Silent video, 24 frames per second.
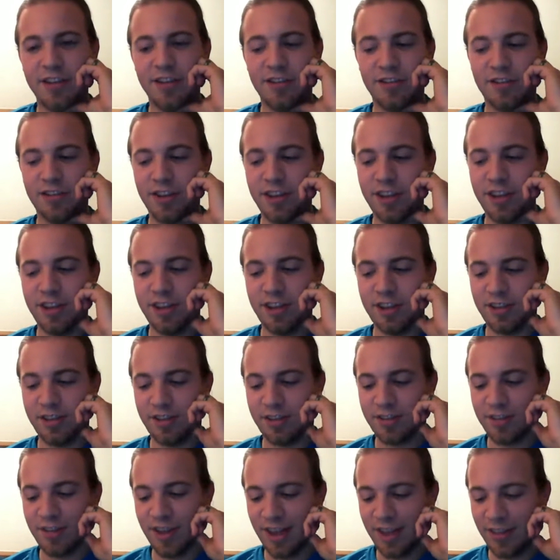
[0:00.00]
she
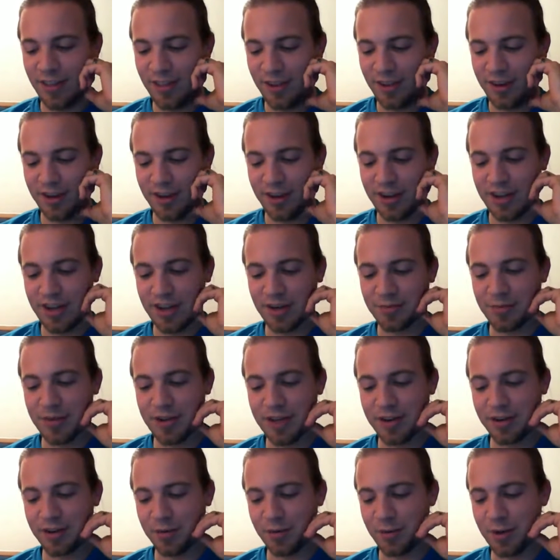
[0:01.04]
sat there and made
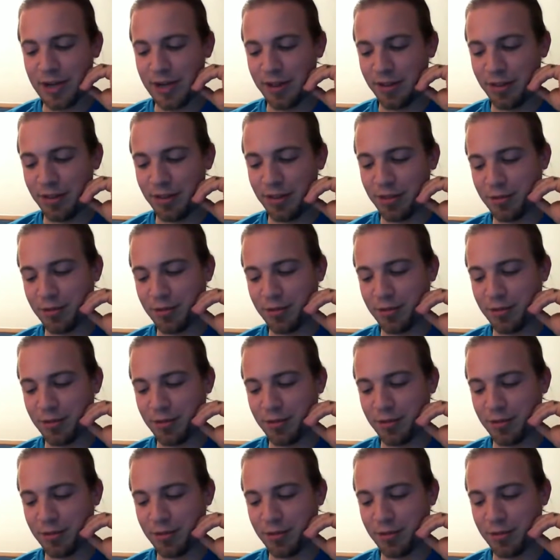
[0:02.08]
her way